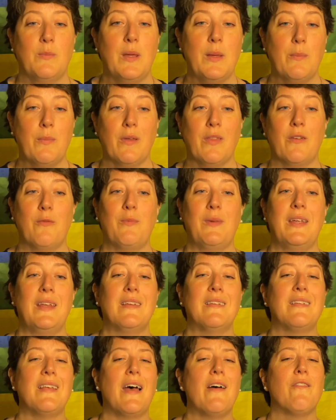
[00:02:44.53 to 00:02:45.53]
People of
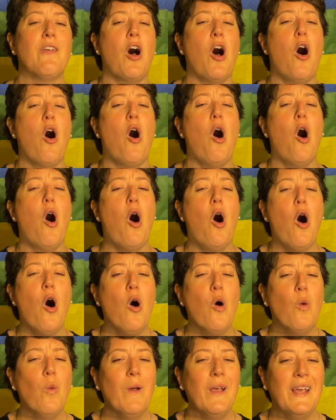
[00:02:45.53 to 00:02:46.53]
means have
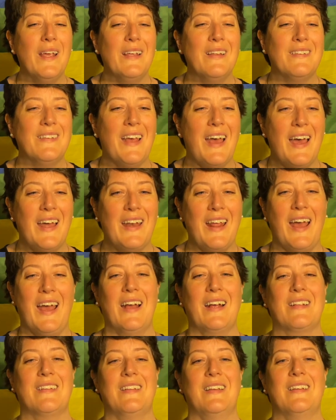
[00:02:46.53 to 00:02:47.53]
always had
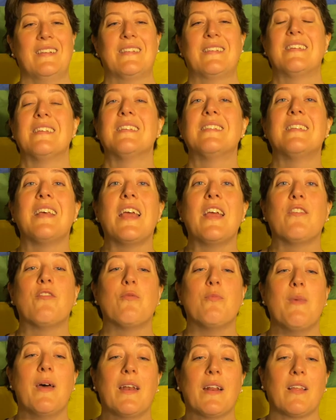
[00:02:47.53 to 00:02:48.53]
access to
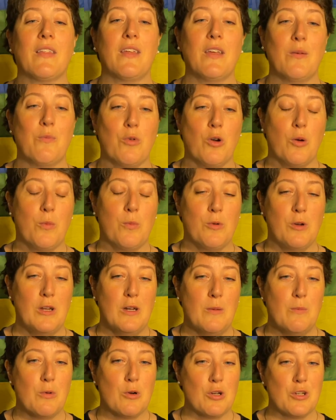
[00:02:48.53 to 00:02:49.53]
safe, medically appropriate
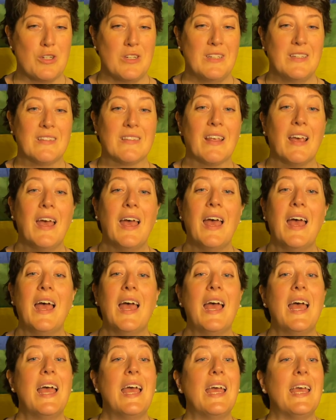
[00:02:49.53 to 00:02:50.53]
abortions,
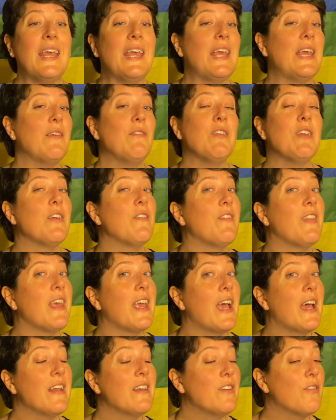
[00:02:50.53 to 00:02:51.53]
even if they
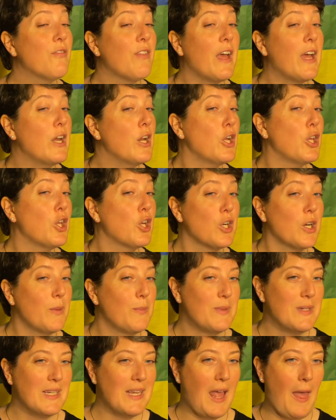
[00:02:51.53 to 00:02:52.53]
had to fly to
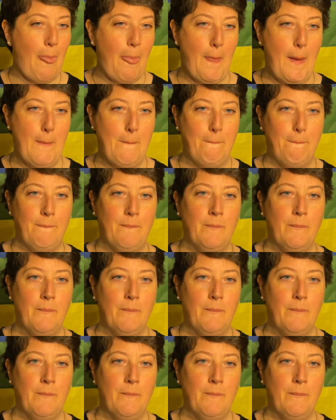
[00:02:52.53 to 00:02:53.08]
Europe to get them.